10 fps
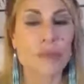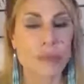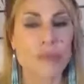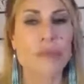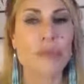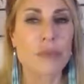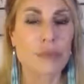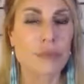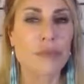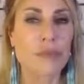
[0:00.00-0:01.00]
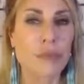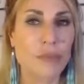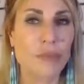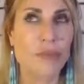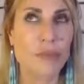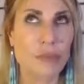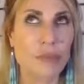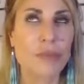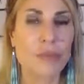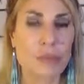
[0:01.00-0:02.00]

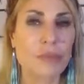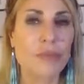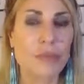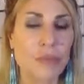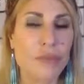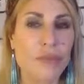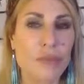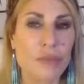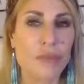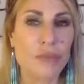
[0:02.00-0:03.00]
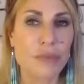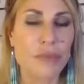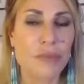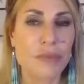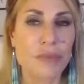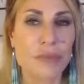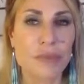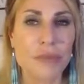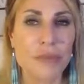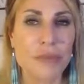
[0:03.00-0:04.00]

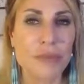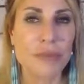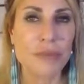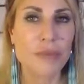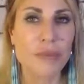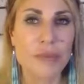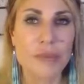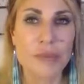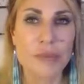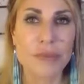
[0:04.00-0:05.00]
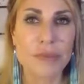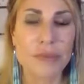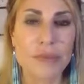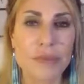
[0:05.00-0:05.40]
This person isn't speaking.